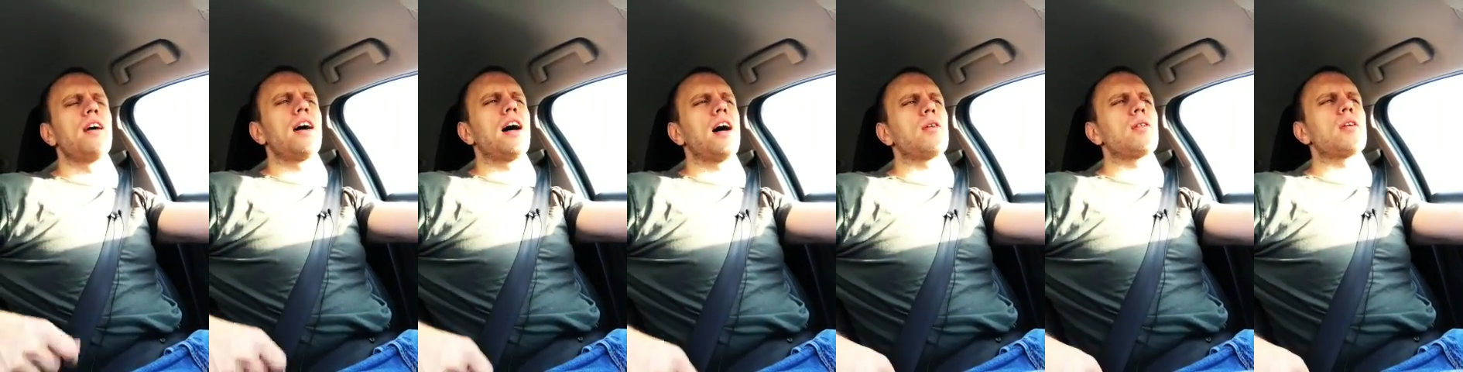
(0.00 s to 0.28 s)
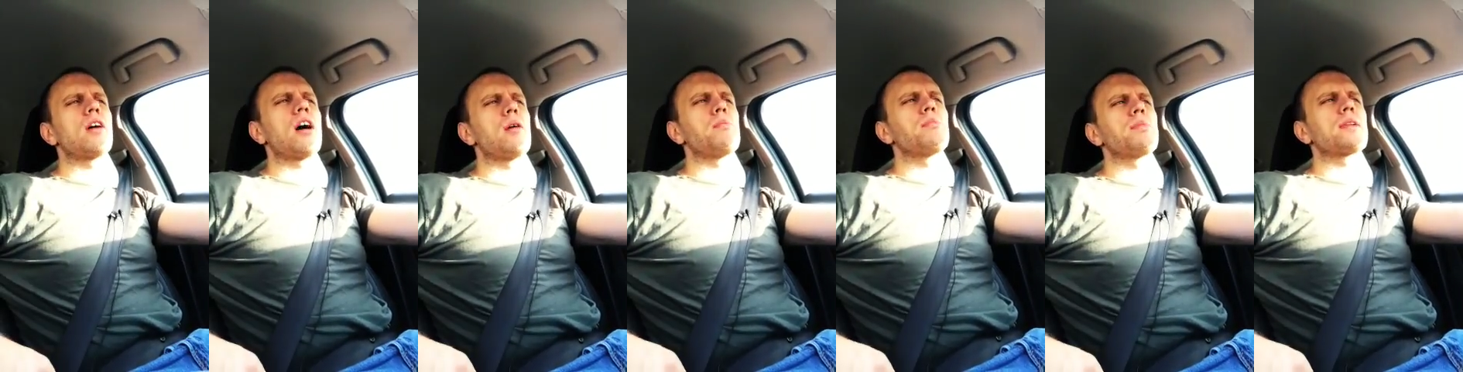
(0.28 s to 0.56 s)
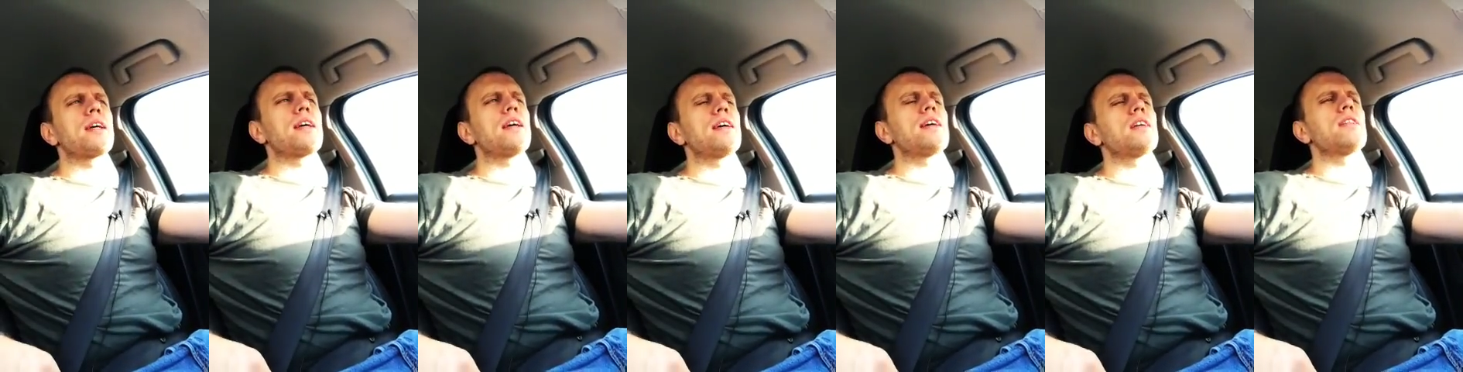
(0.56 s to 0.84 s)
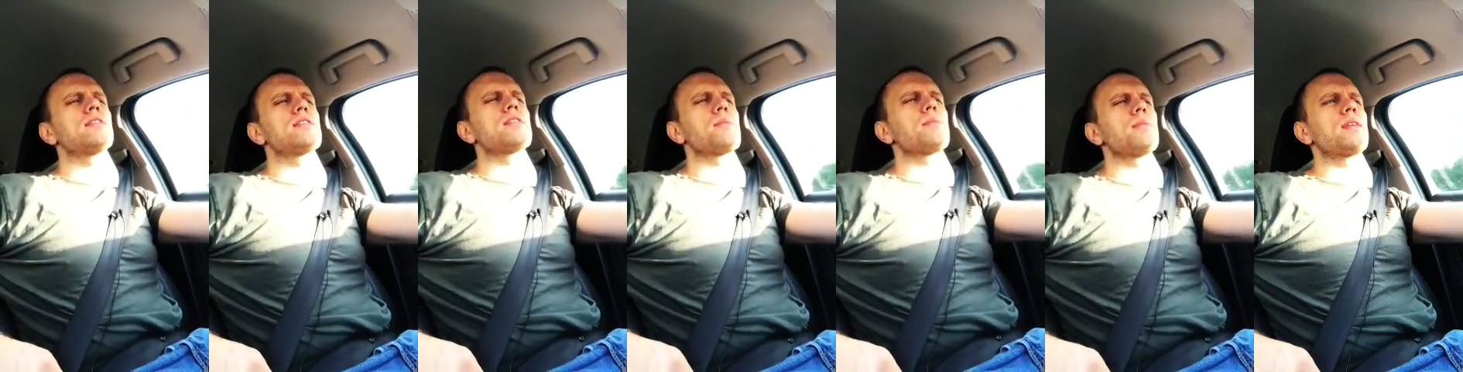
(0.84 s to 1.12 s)
how
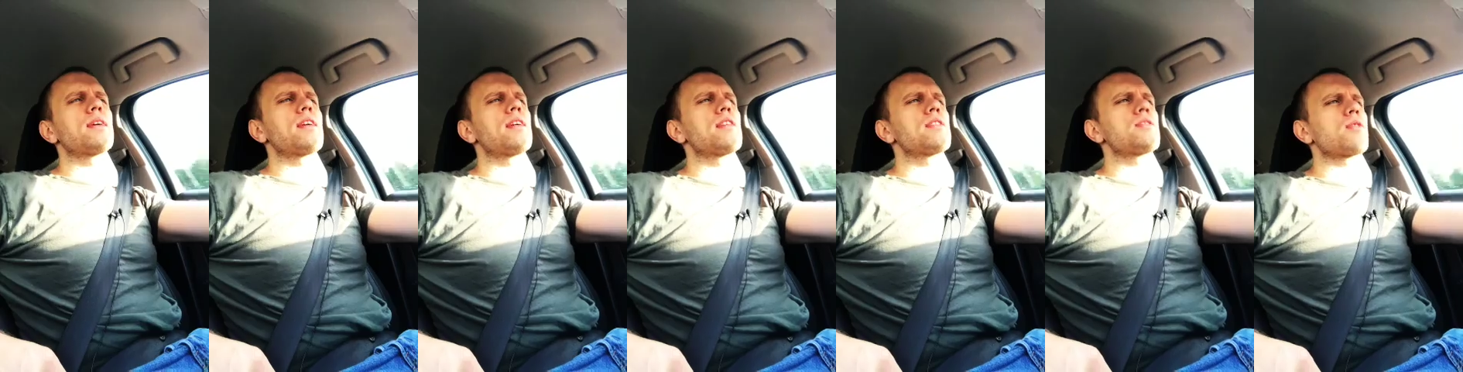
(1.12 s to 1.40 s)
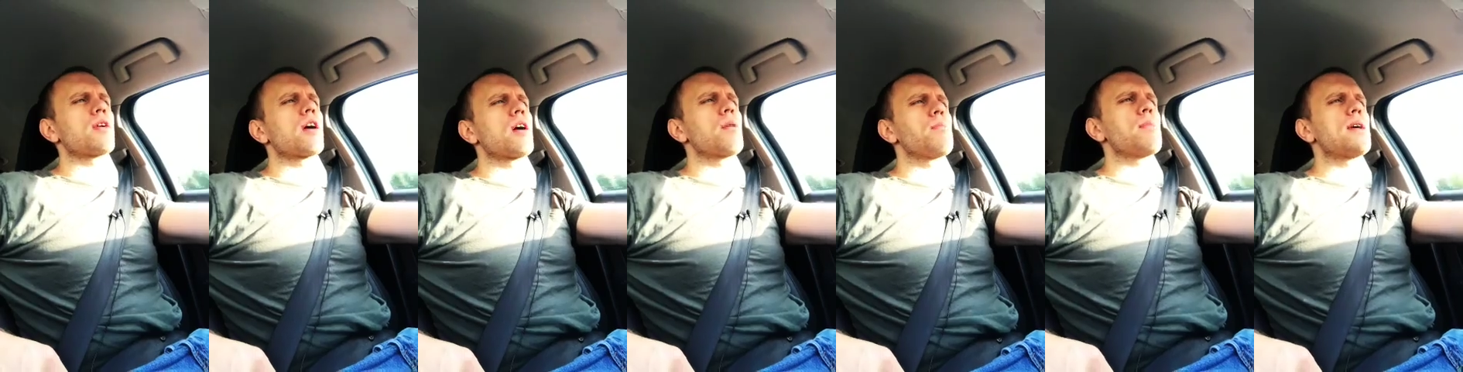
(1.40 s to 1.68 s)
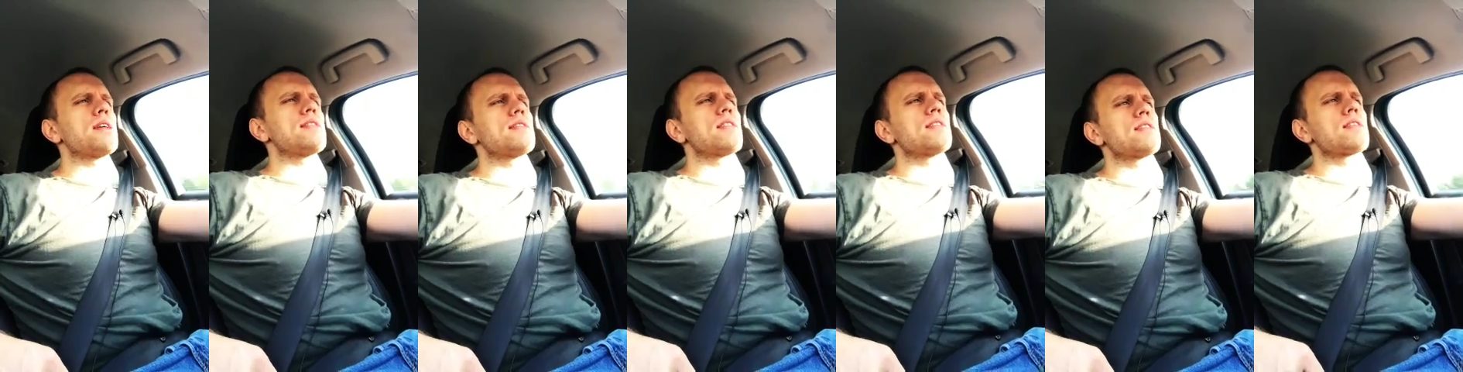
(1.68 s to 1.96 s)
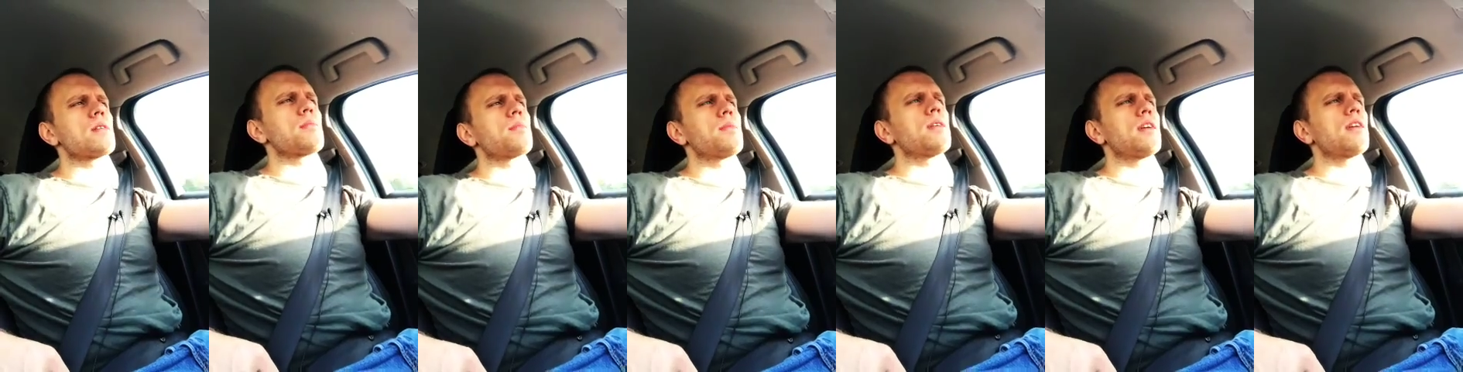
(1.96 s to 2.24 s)
complicated something is or how messy
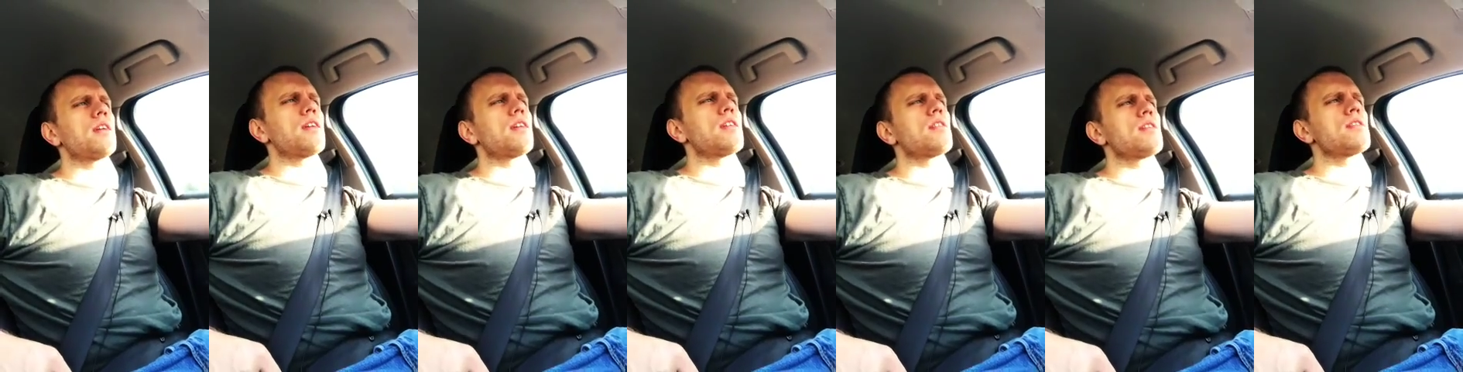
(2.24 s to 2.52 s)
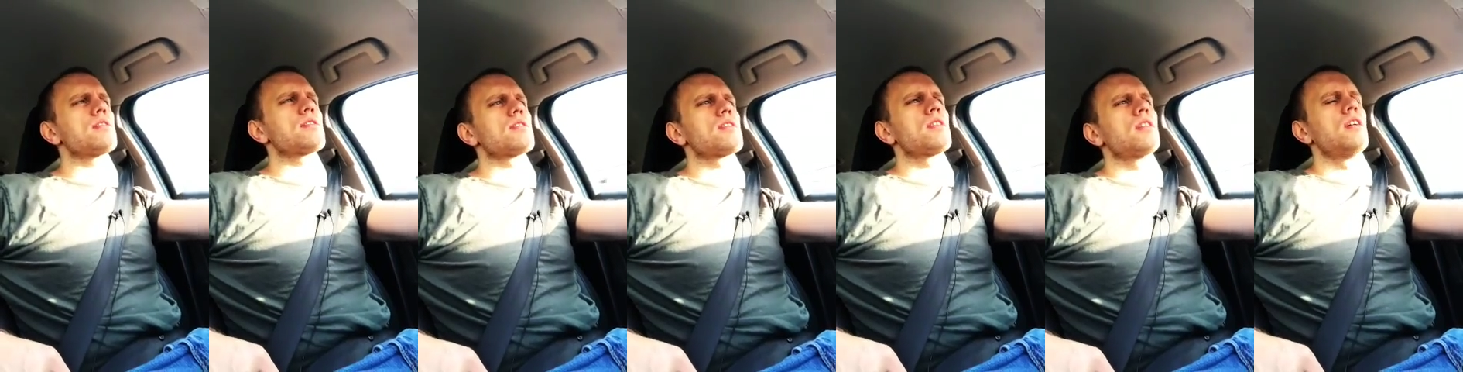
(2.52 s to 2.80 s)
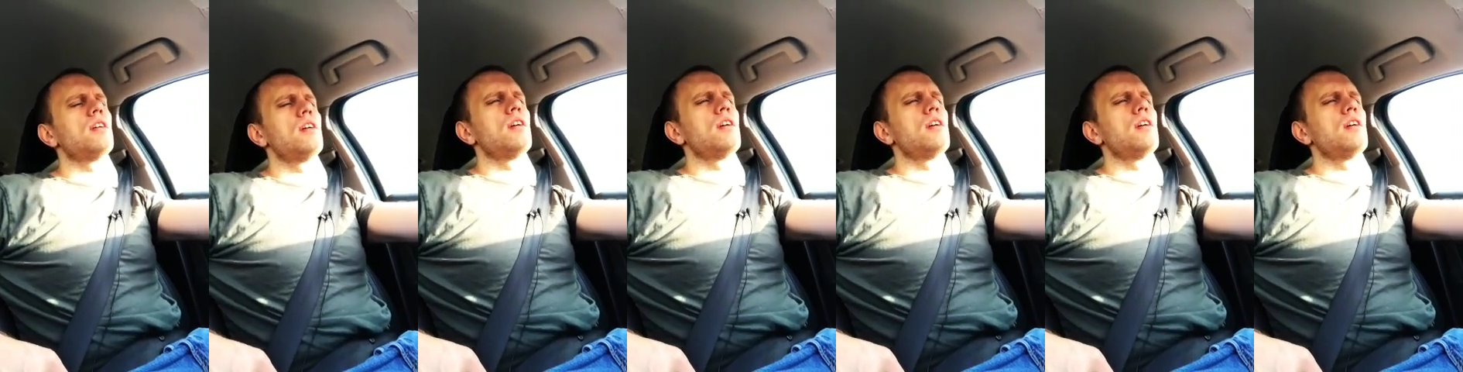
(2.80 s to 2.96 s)
something is,